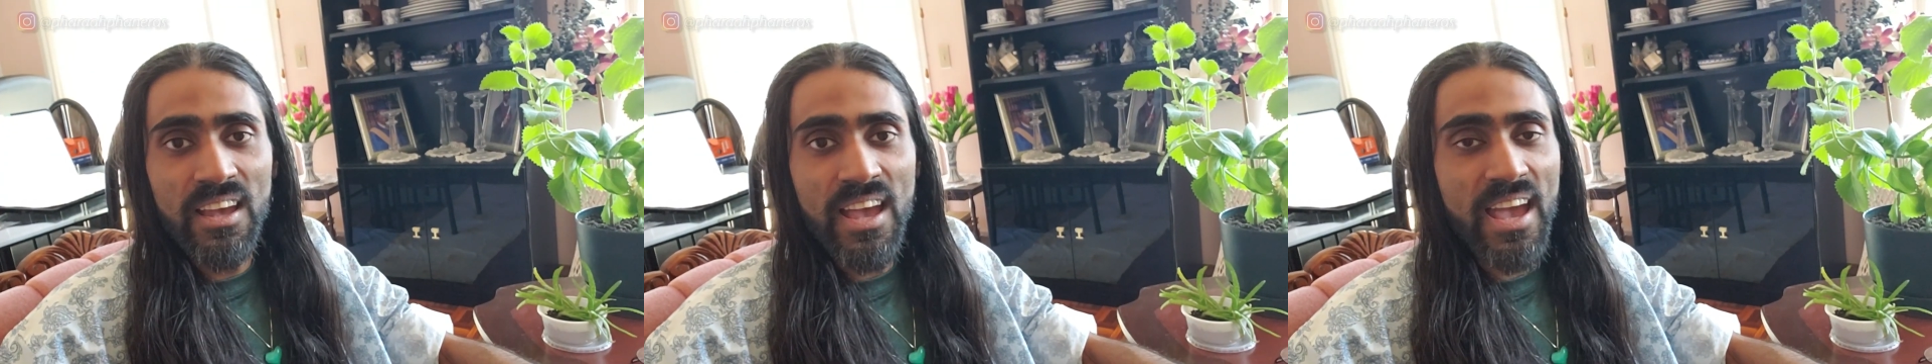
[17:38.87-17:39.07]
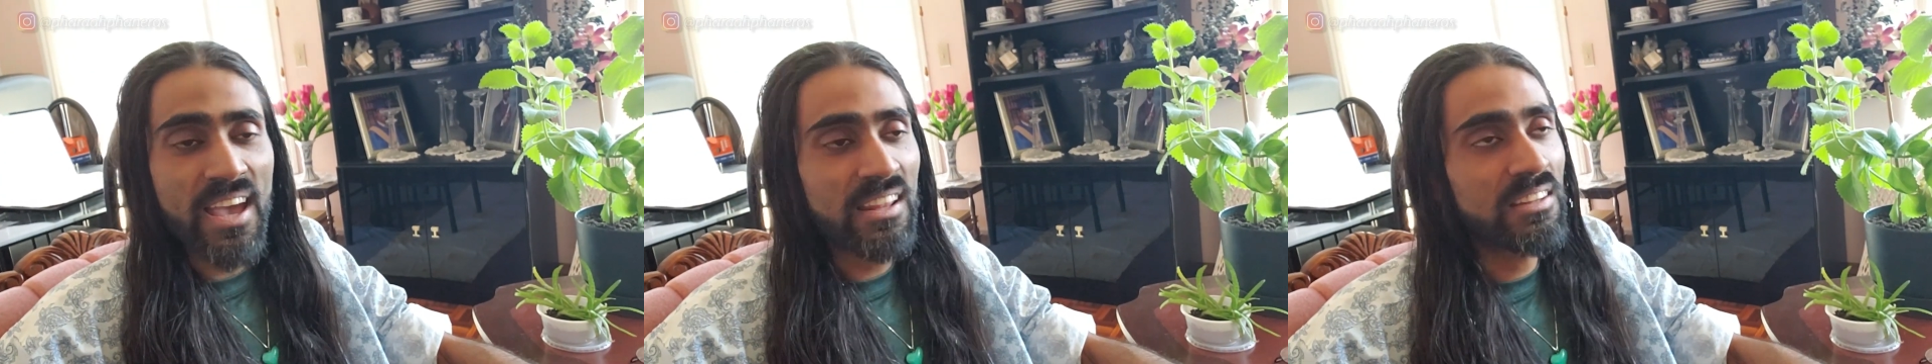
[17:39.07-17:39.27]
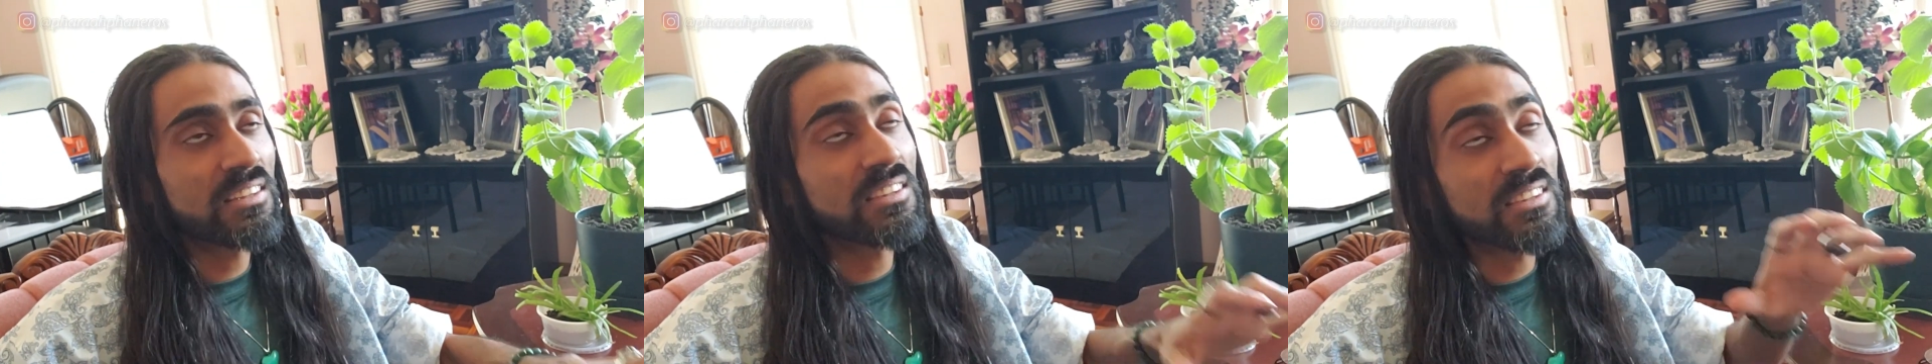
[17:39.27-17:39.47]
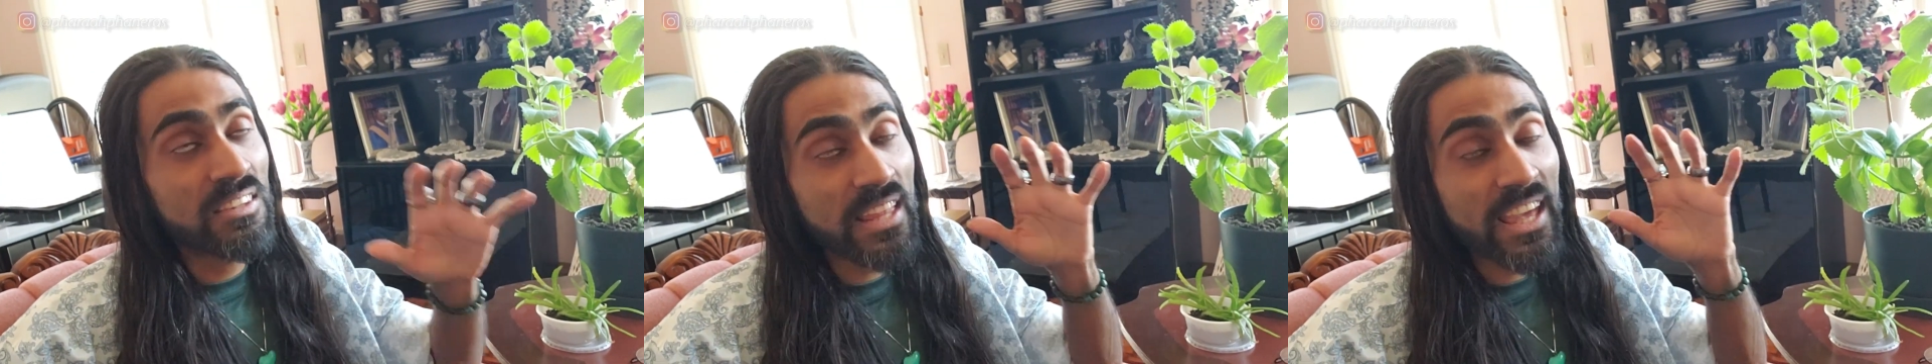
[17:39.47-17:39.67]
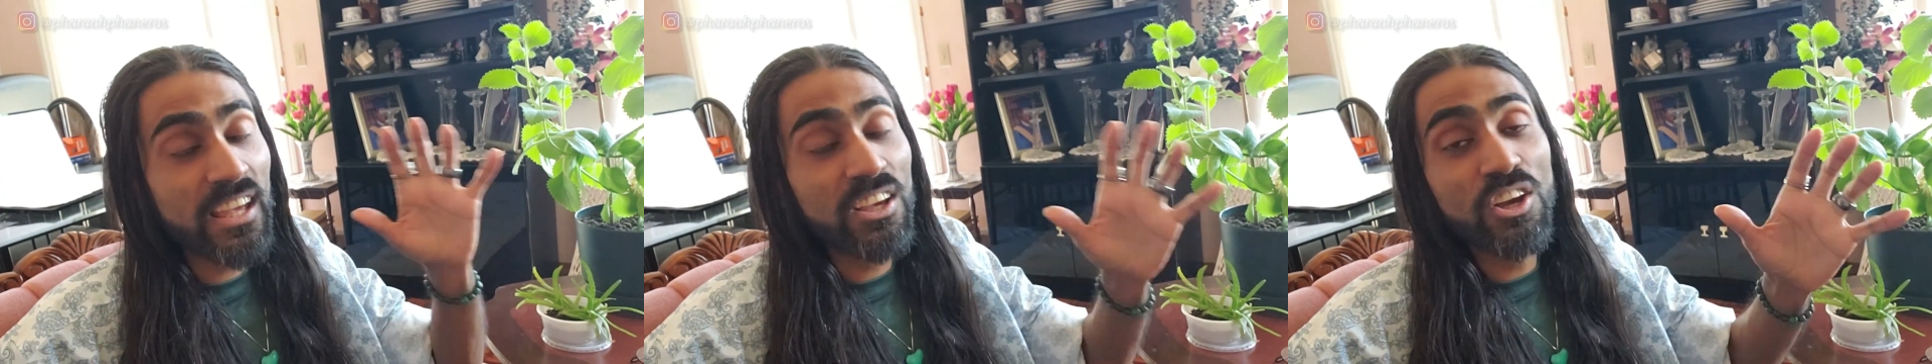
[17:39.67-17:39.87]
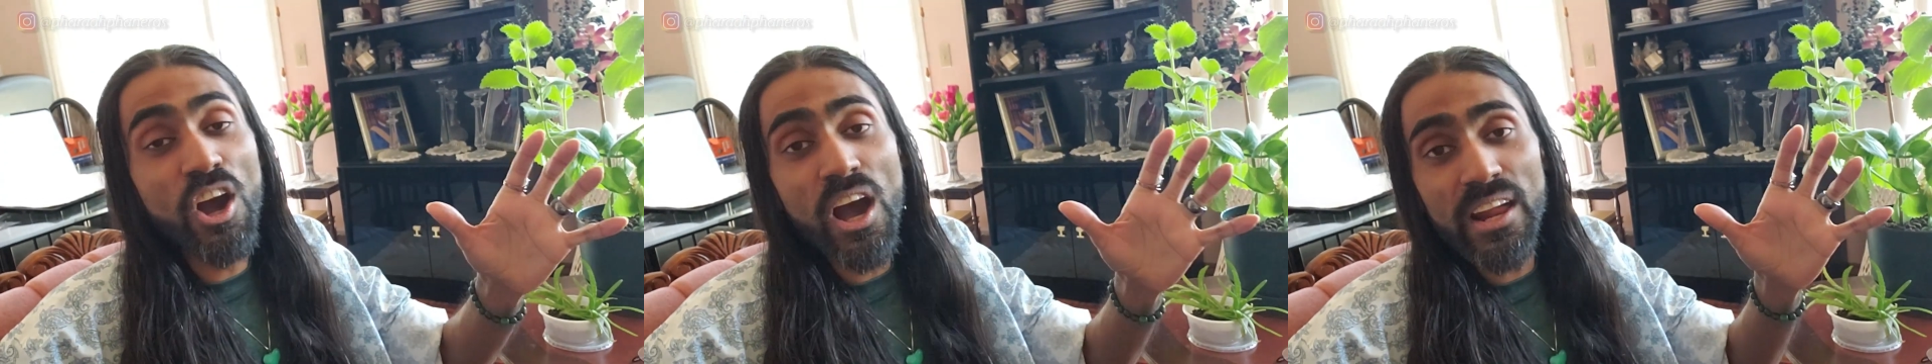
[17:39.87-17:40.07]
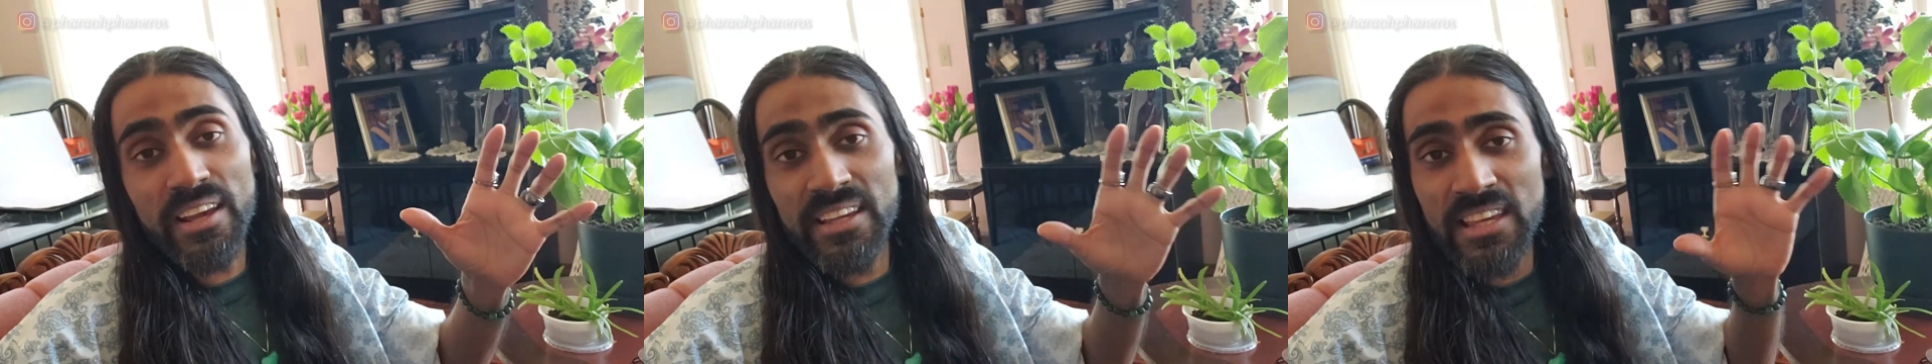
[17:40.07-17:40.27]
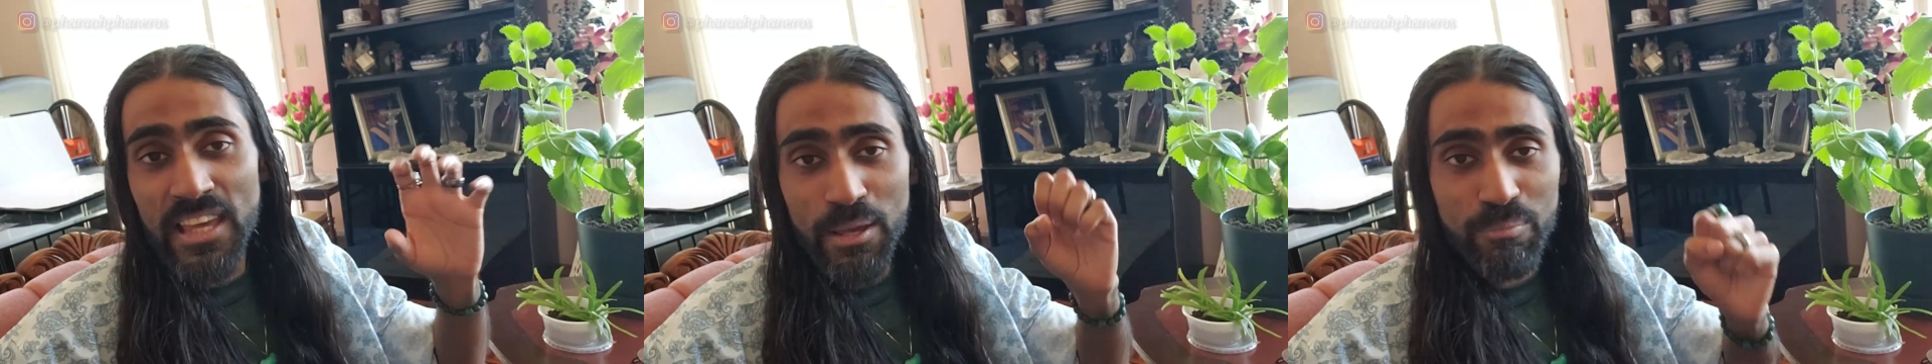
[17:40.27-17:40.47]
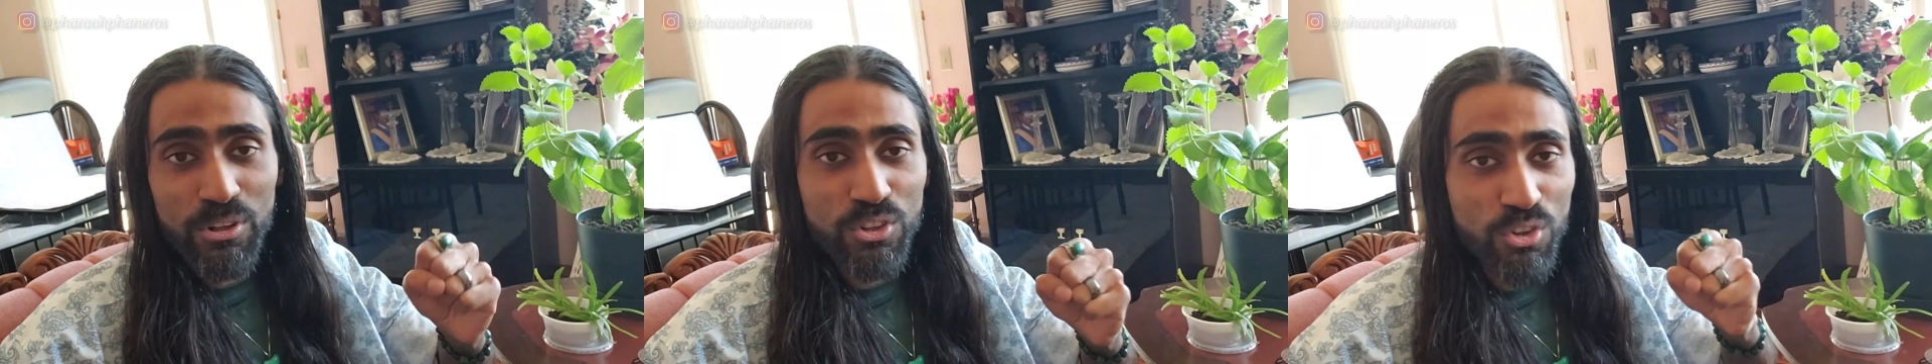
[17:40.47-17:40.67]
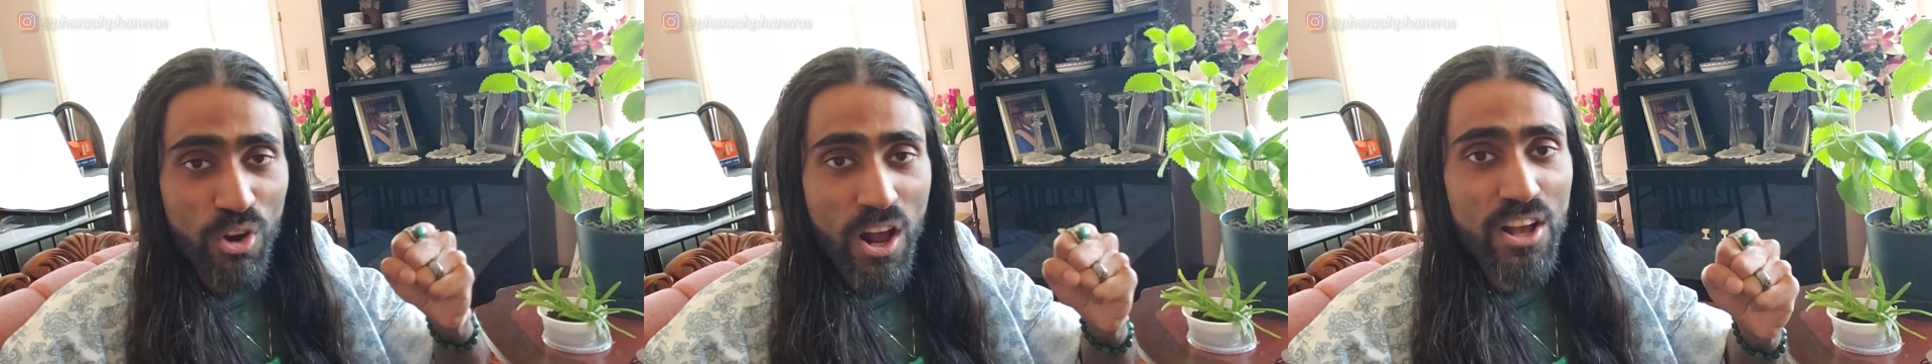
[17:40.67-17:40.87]
And thank God I came
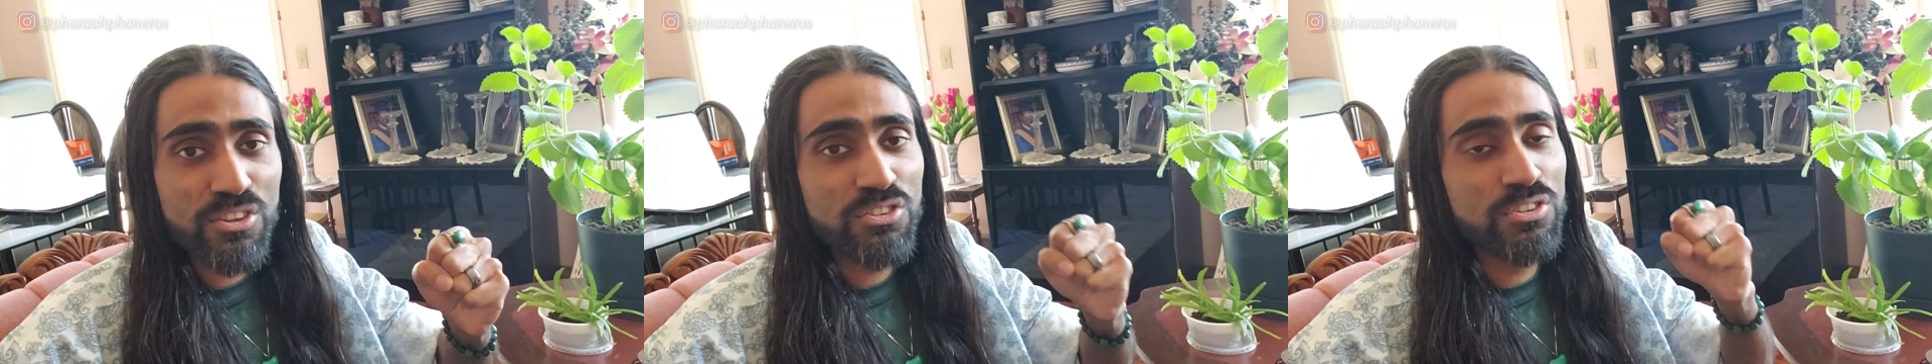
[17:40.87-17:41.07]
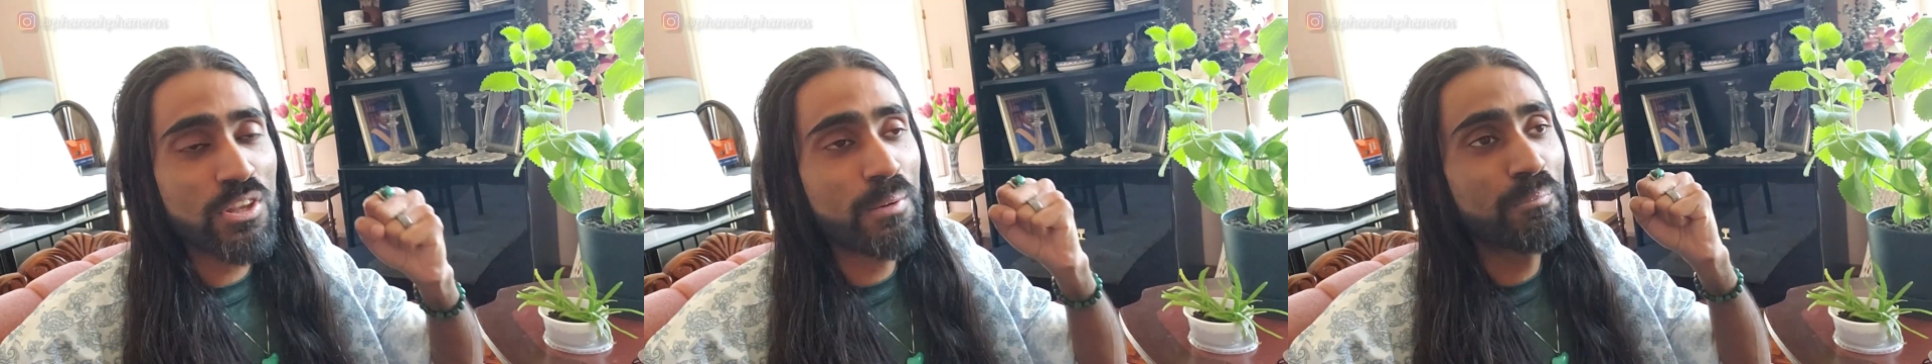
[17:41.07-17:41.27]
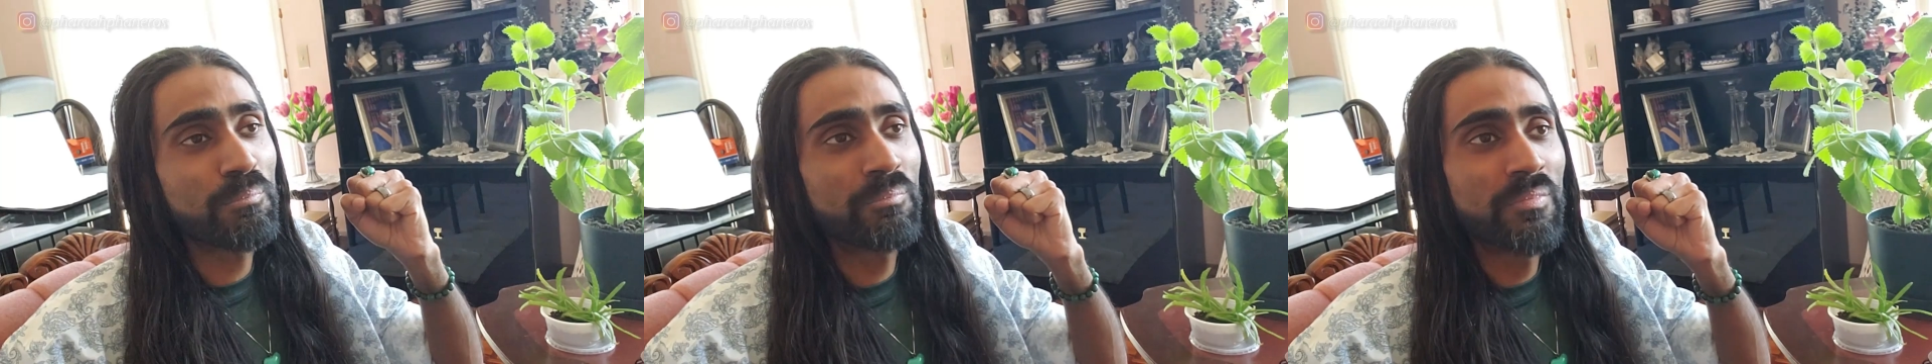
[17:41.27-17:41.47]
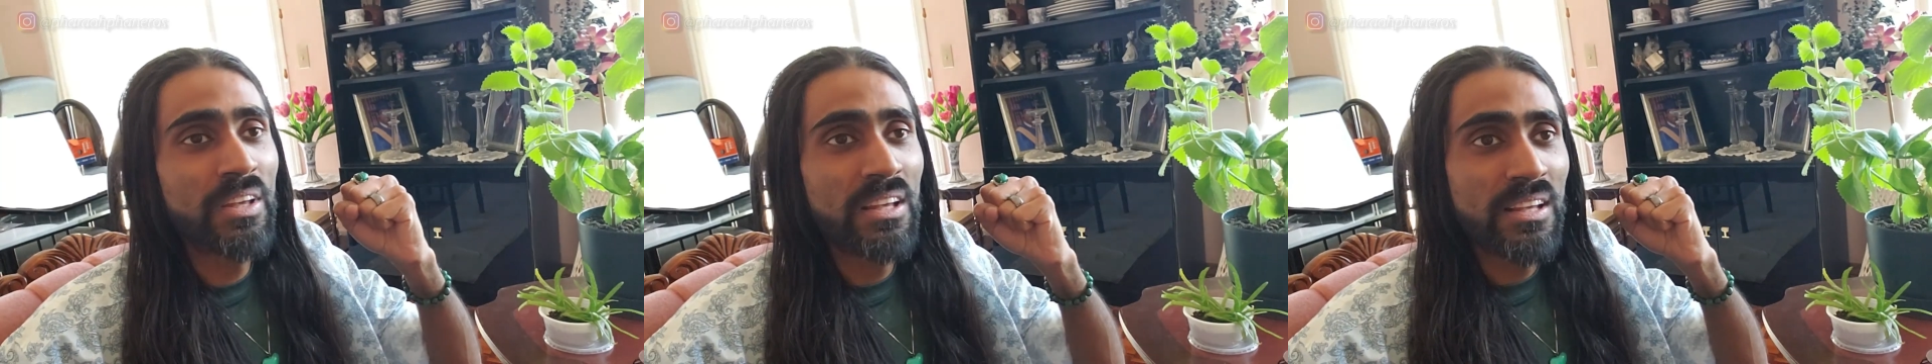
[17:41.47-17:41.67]
across some